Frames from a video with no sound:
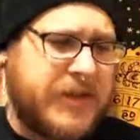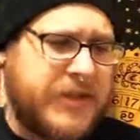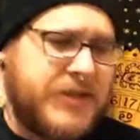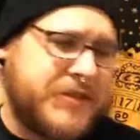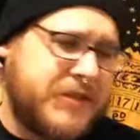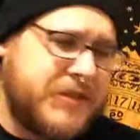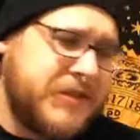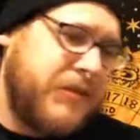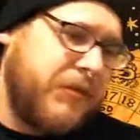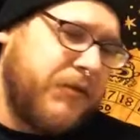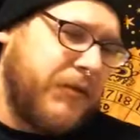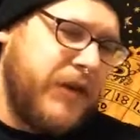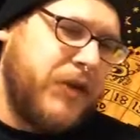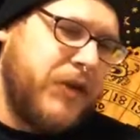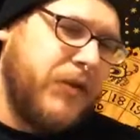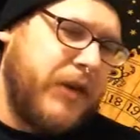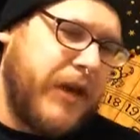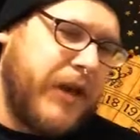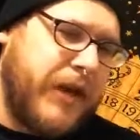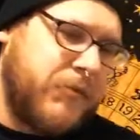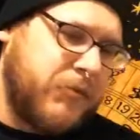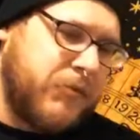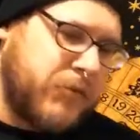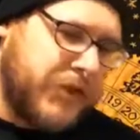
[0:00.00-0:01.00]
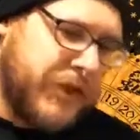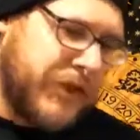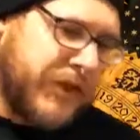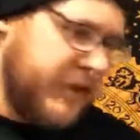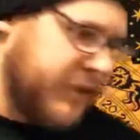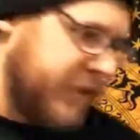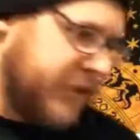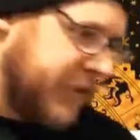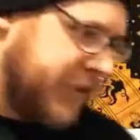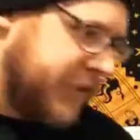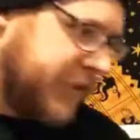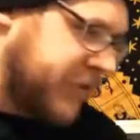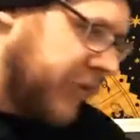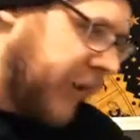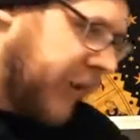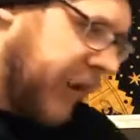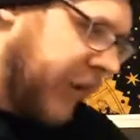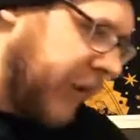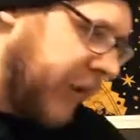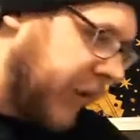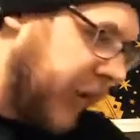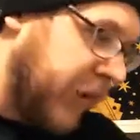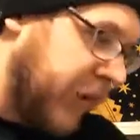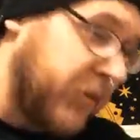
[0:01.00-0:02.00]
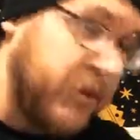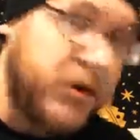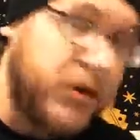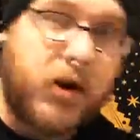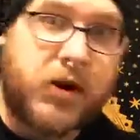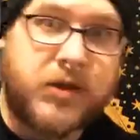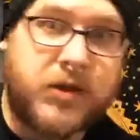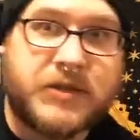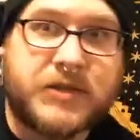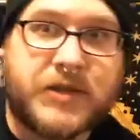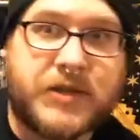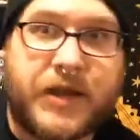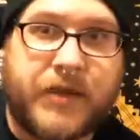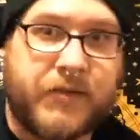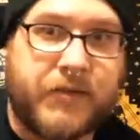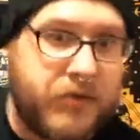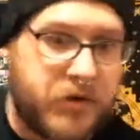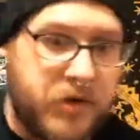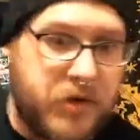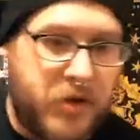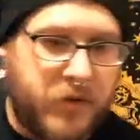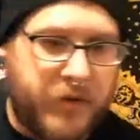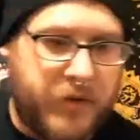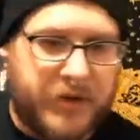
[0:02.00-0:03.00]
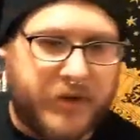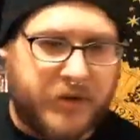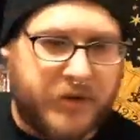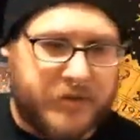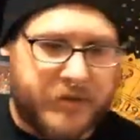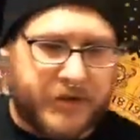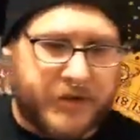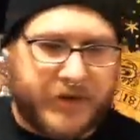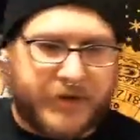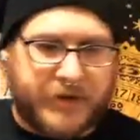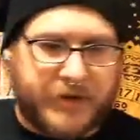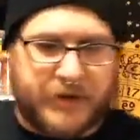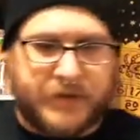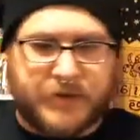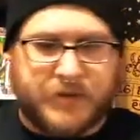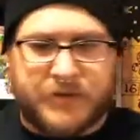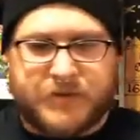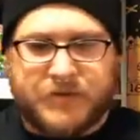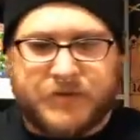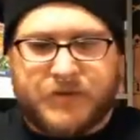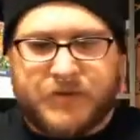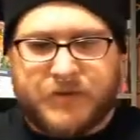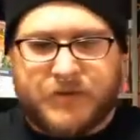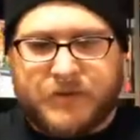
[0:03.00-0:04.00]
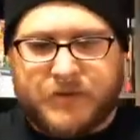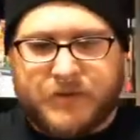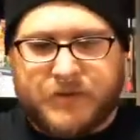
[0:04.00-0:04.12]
Uh, this is a video game related thing, so I, I would honestly have no idea what the heck it is.